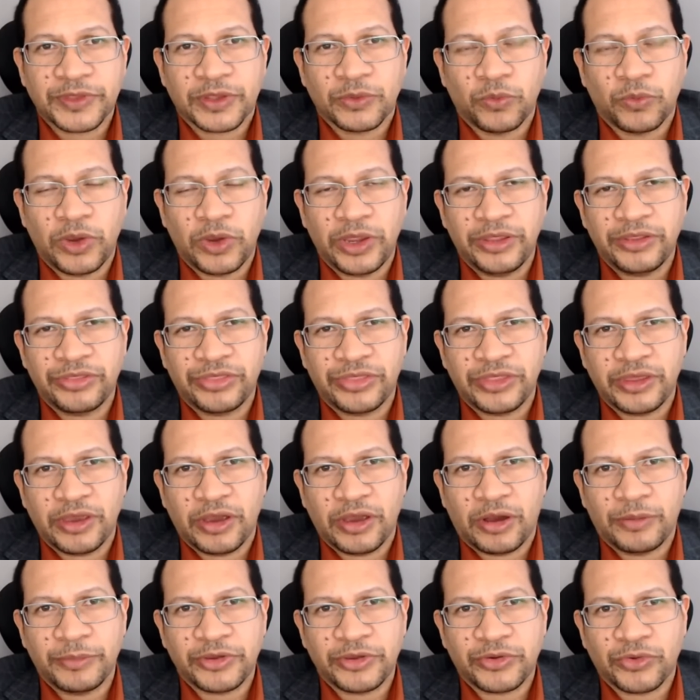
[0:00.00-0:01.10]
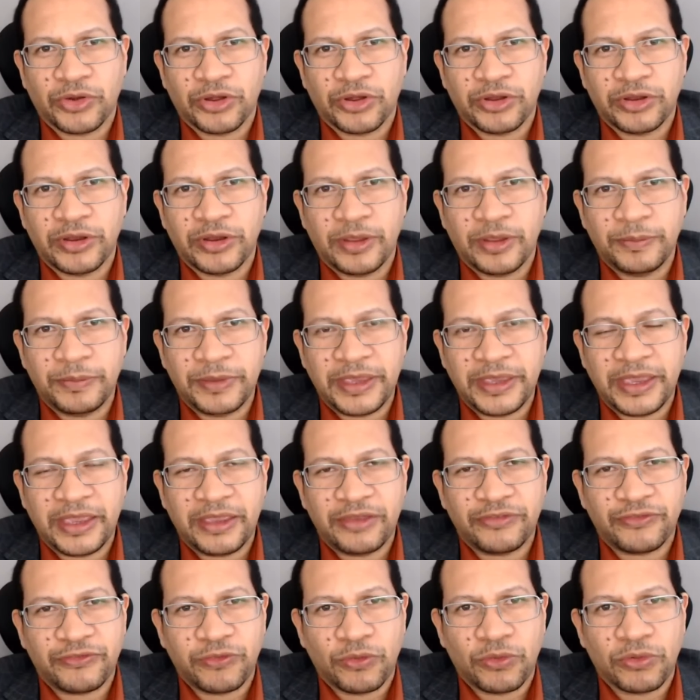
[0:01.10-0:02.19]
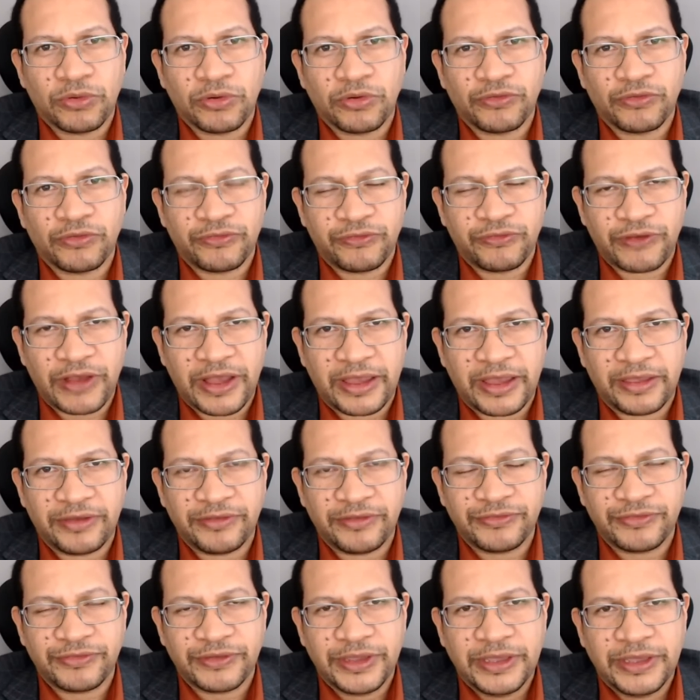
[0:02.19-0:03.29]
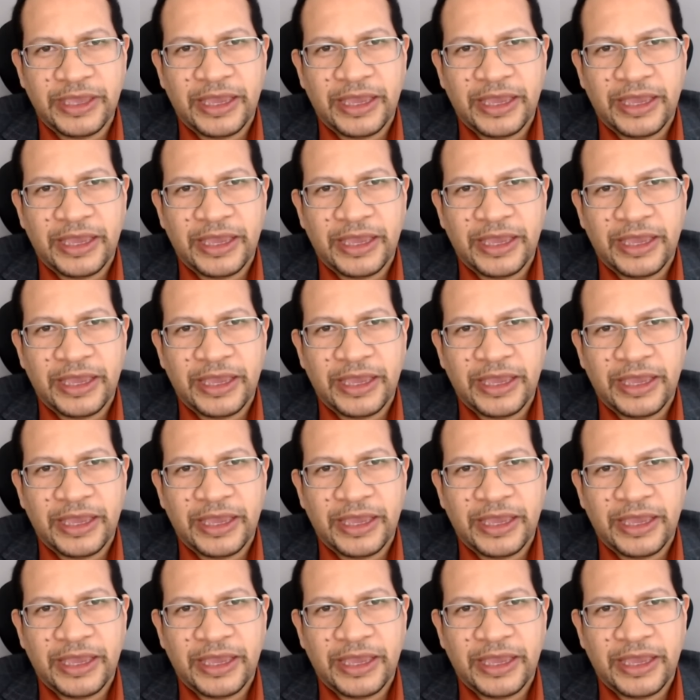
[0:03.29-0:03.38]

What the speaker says: with the Omicron BA4 or 5,